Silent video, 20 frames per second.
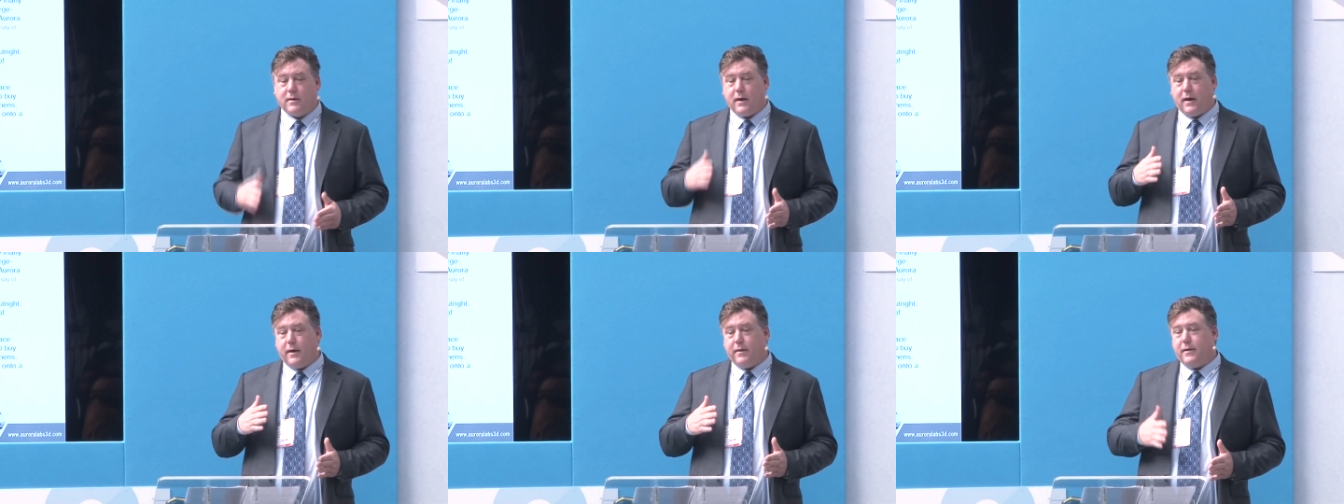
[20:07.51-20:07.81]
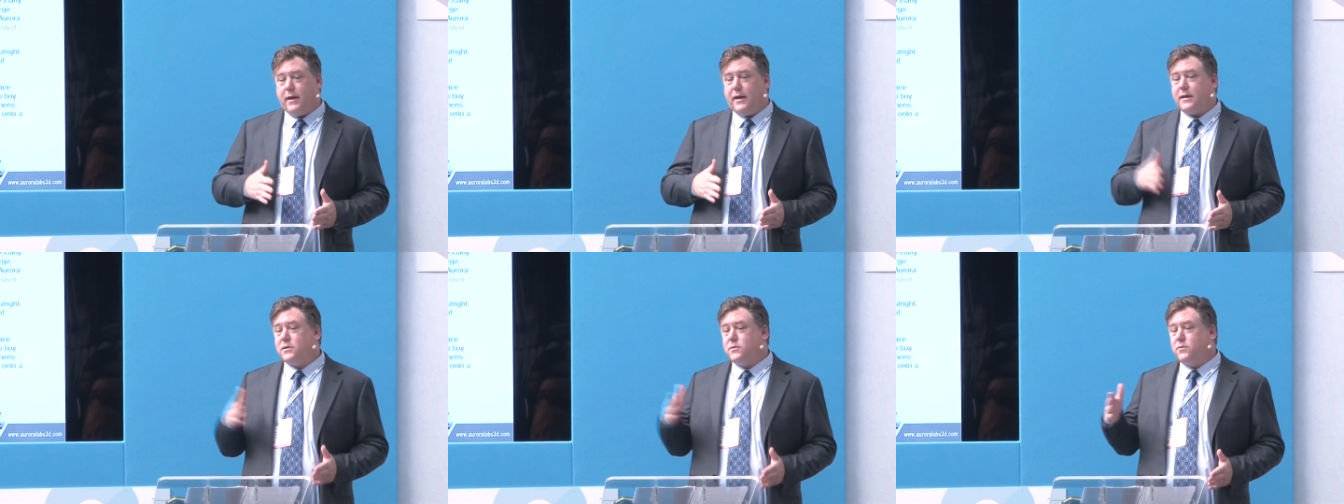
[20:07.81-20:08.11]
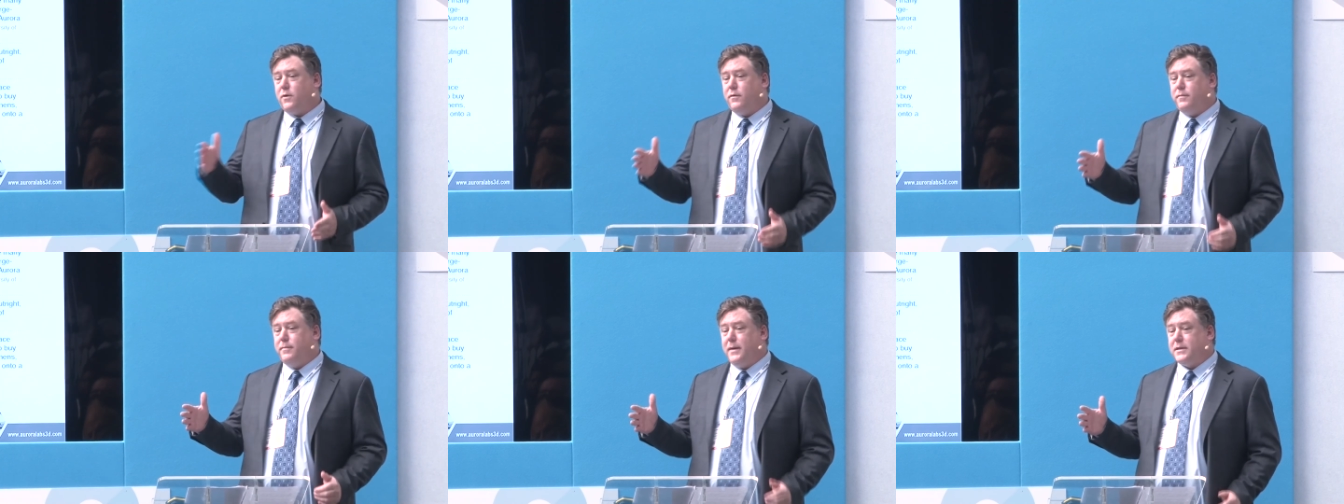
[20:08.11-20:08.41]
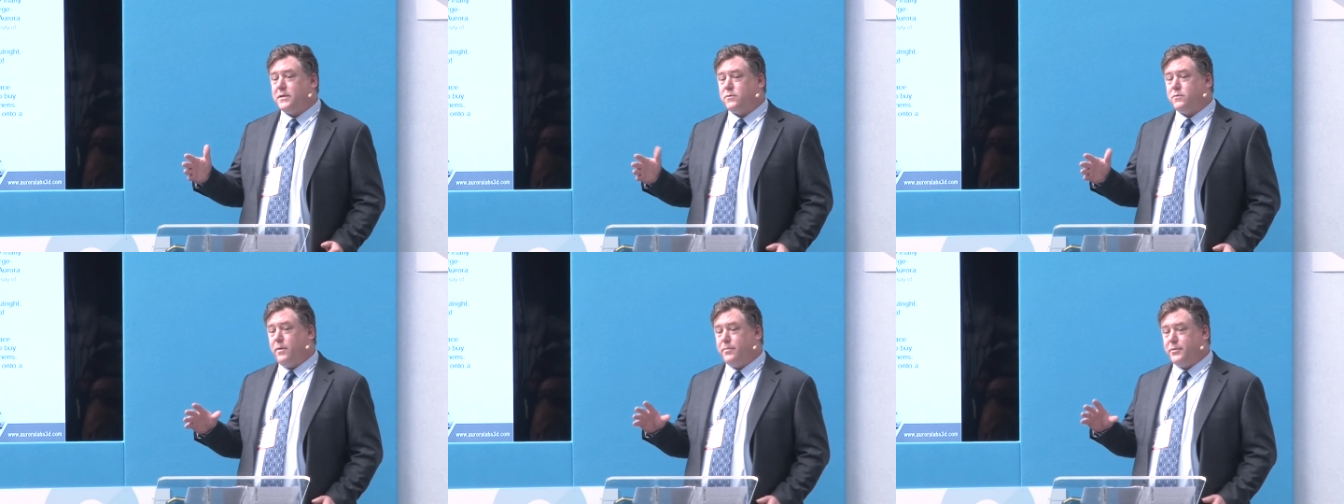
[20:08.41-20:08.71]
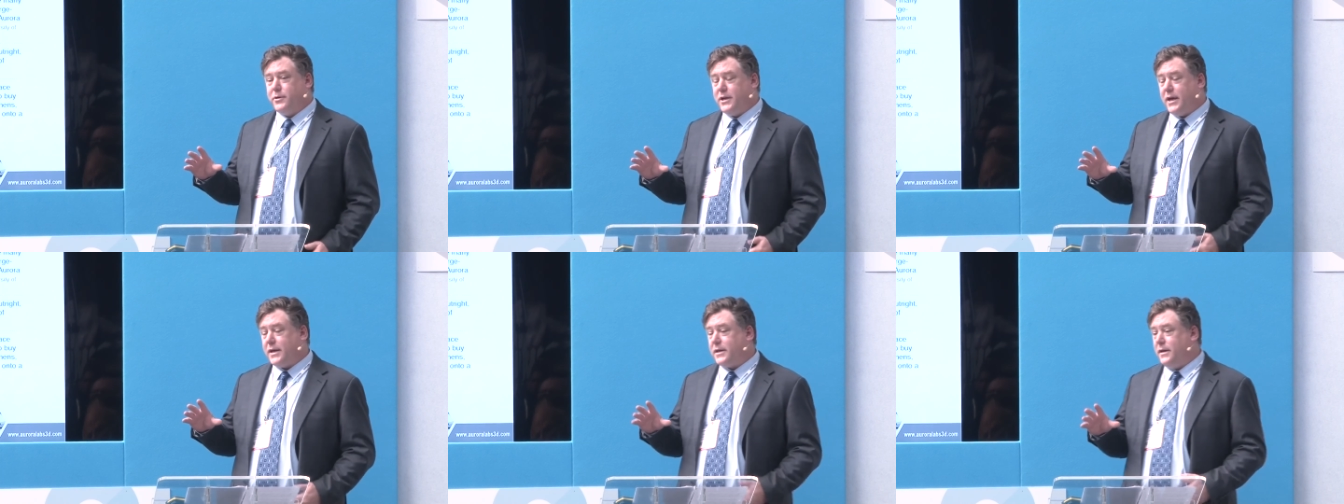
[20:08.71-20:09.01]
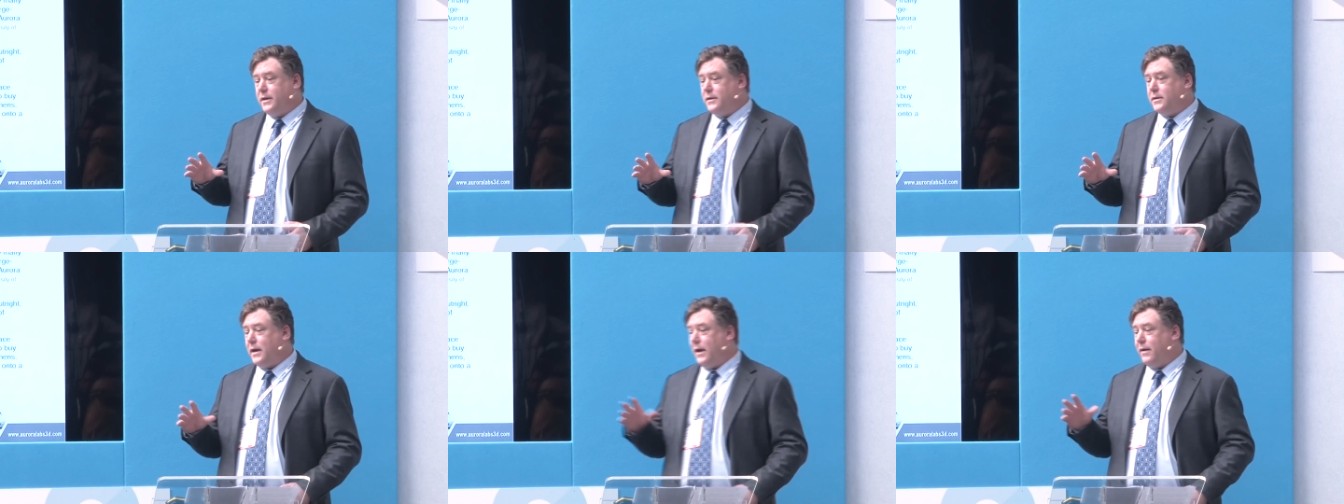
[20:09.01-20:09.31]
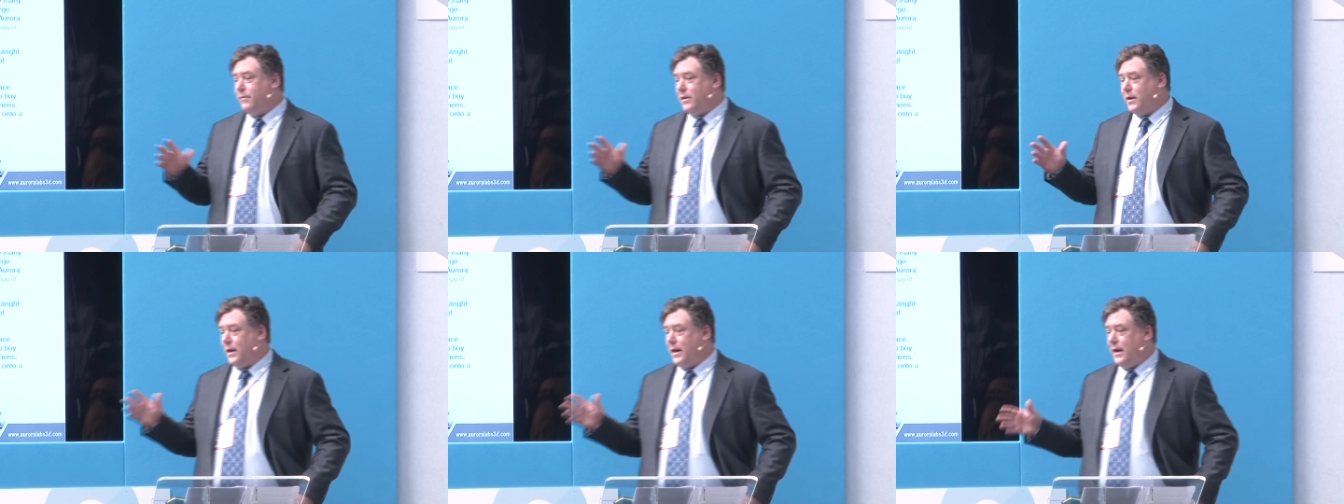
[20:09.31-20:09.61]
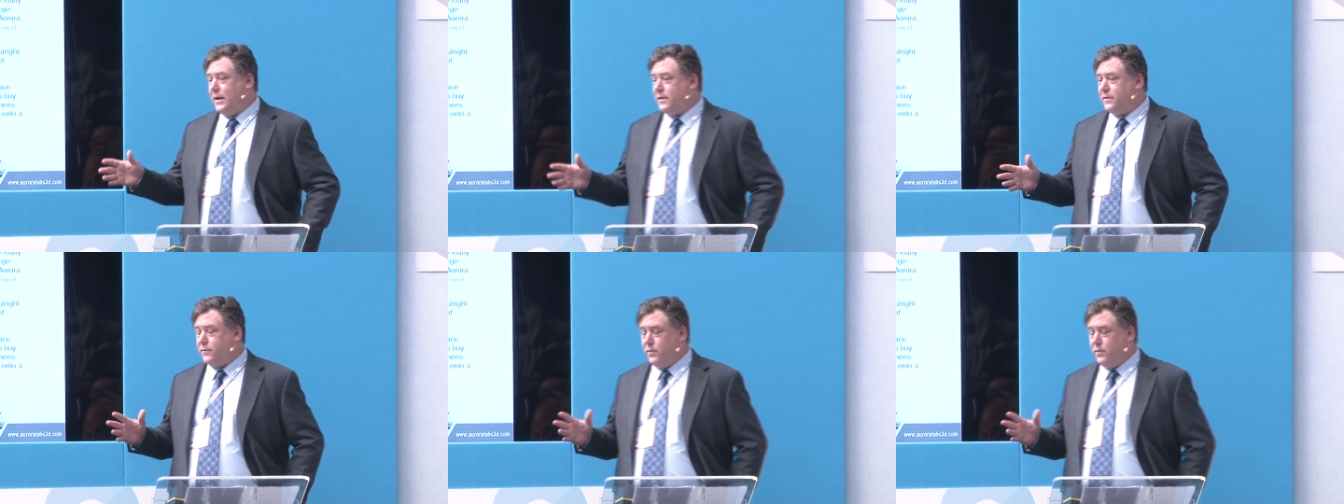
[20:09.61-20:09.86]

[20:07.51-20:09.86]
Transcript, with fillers: In the next 12 months, we're projecting to have the large